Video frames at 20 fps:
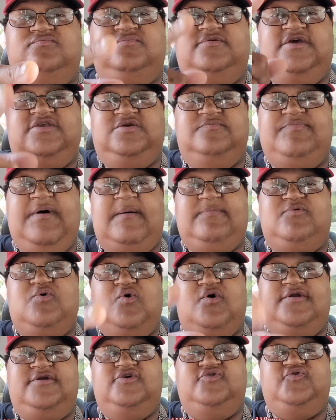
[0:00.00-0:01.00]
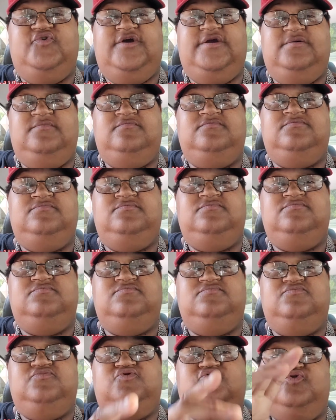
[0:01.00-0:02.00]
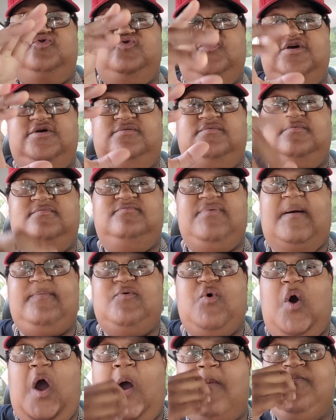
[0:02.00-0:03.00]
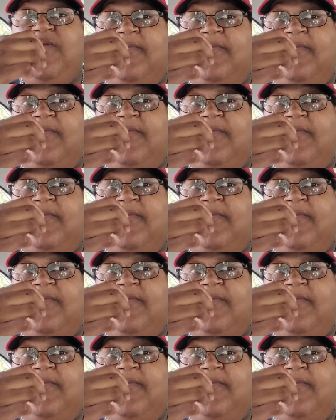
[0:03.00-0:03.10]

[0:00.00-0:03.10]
get your popcorn, your drink, popcorn,